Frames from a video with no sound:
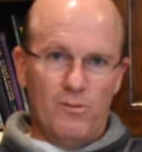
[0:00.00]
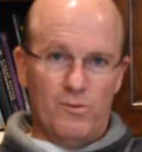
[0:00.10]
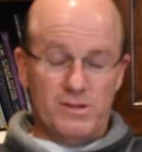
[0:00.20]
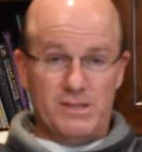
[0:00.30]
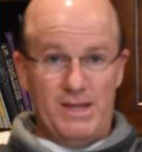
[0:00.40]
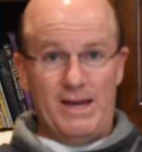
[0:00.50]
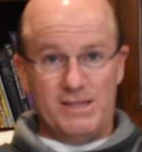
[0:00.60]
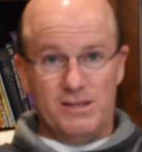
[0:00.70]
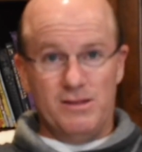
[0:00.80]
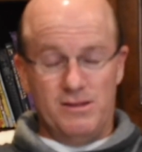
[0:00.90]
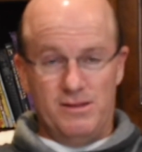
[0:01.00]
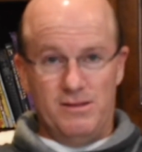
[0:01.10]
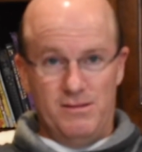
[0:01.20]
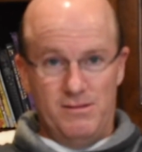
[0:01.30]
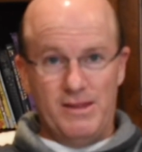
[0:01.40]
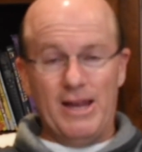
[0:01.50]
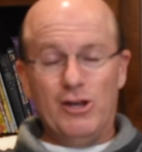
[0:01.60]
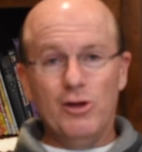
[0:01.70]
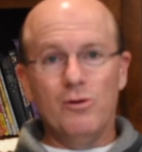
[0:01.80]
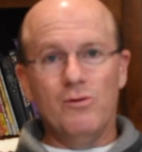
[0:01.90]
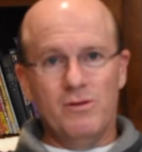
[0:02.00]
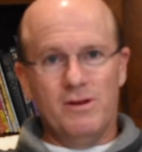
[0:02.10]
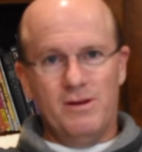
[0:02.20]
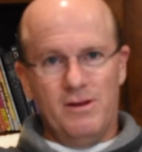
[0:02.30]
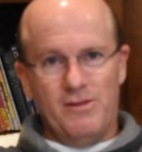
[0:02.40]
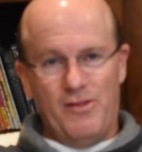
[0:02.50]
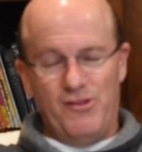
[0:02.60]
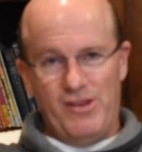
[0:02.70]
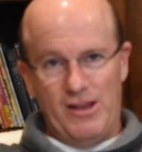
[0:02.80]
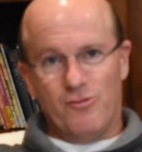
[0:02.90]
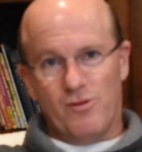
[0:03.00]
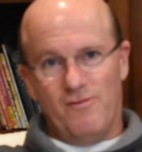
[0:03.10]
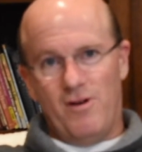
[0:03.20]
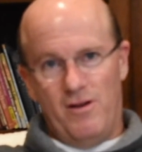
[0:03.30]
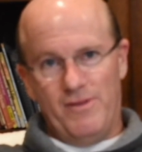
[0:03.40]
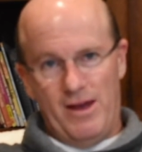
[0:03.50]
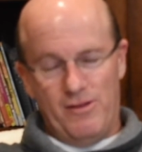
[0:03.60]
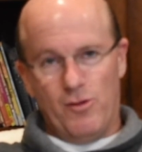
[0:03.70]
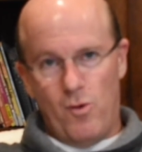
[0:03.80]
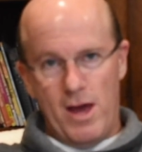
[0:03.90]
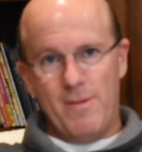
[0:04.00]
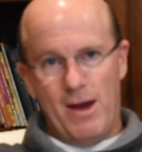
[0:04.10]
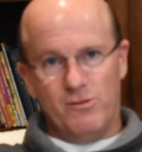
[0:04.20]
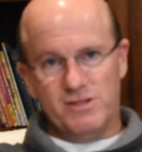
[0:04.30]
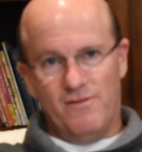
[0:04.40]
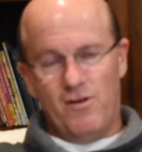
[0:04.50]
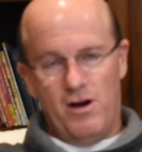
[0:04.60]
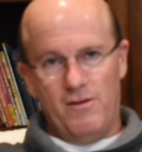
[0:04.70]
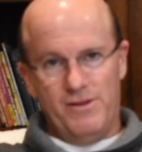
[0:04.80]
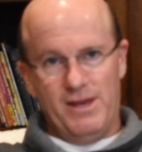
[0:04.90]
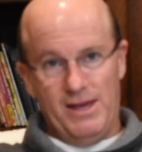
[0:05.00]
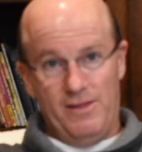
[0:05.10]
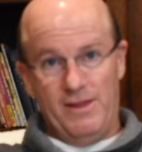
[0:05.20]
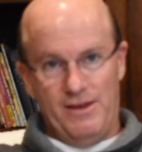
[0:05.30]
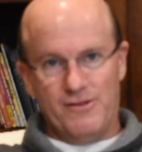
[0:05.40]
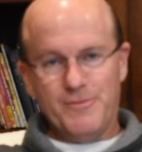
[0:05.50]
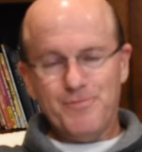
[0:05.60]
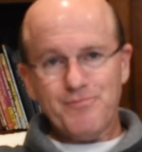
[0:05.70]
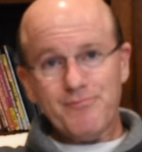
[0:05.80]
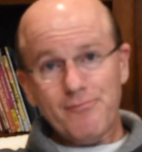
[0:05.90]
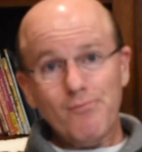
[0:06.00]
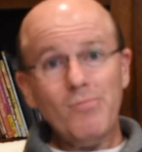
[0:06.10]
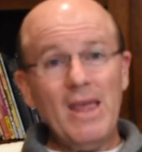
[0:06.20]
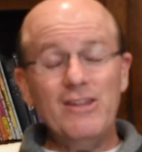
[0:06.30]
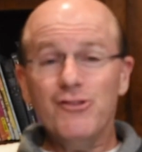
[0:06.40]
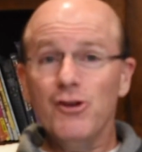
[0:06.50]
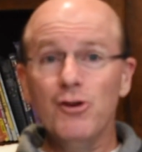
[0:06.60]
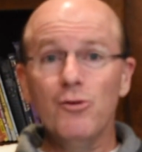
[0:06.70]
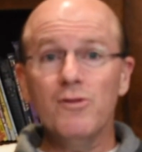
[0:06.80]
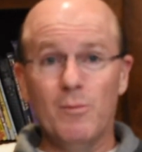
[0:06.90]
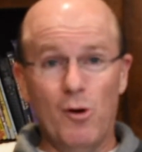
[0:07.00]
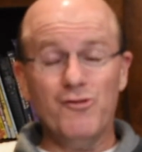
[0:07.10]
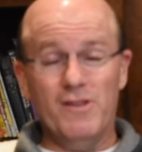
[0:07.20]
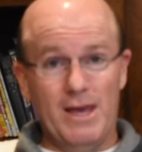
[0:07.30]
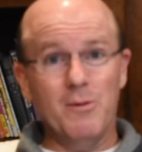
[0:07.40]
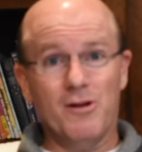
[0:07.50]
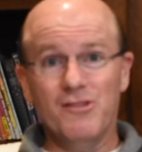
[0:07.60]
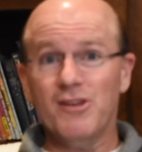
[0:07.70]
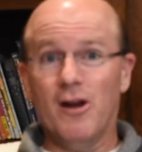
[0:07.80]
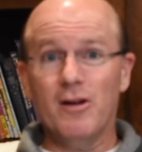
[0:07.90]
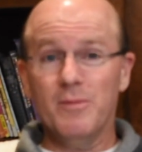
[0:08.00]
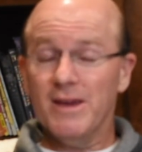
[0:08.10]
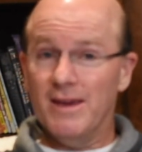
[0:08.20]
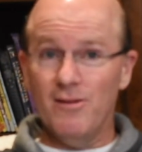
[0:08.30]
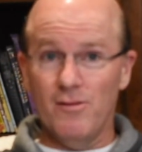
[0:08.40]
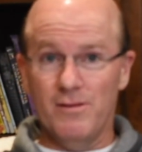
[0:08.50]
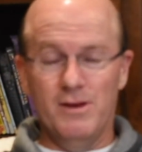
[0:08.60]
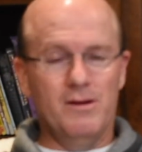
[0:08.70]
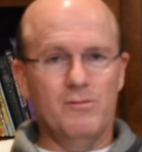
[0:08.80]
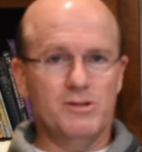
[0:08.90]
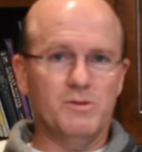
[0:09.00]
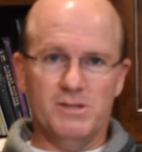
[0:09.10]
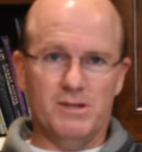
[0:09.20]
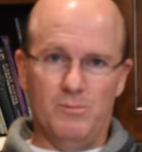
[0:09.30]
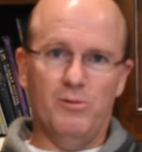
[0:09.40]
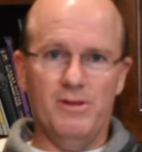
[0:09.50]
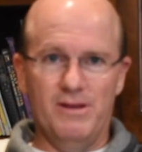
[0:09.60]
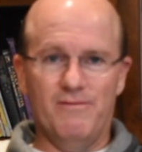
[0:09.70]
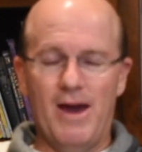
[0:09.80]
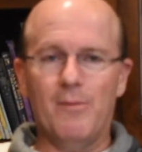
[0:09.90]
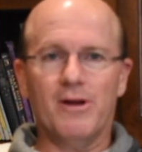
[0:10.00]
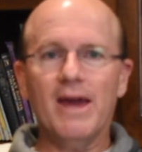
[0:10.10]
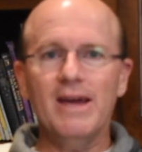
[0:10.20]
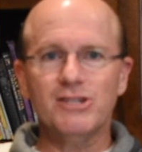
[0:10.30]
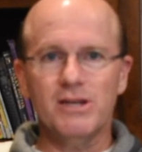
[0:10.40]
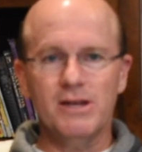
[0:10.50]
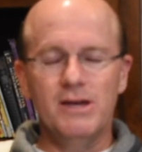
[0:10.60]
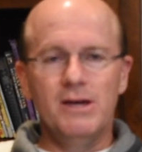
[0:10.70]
was that they knew that the Saints were involved now, that the white man was involved in this. And 2, that most of the immigrants had already been killed, which was a complete fabrication.